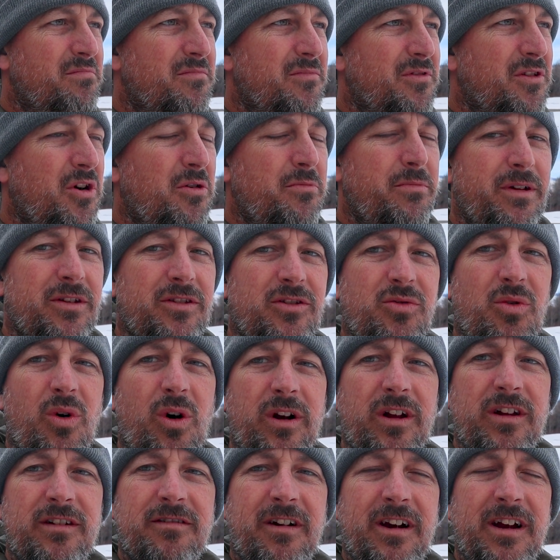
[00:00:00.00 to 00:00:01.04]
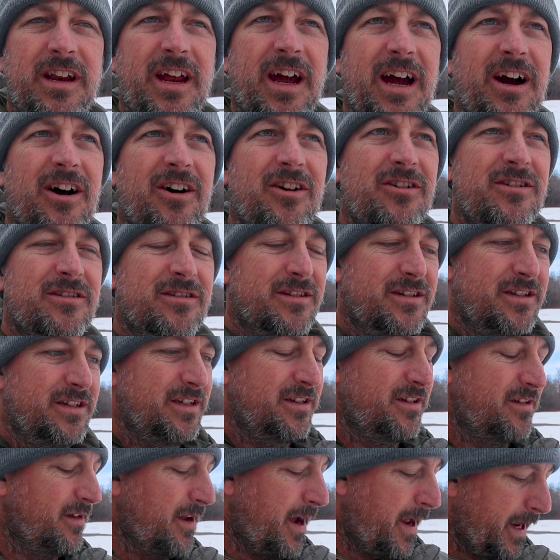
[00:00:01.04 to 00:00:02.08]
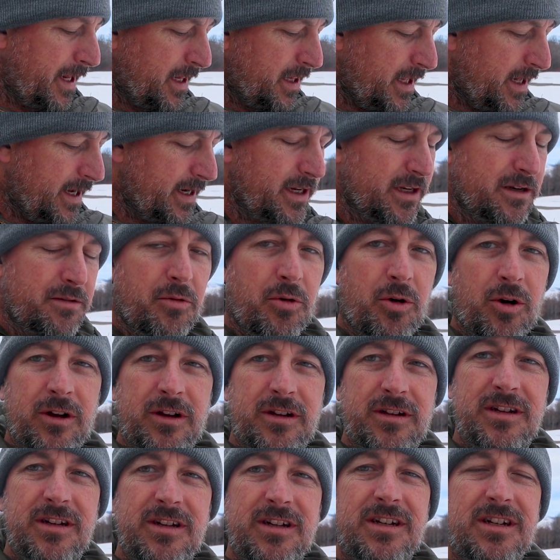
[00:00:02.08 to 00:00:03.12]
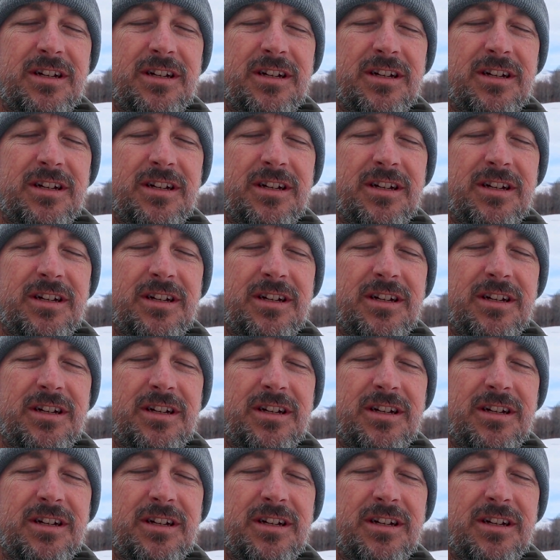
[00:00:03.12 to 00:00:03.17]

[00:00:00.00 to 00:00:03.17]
low mid 20s right now, and it's 9 o'clock in the morning.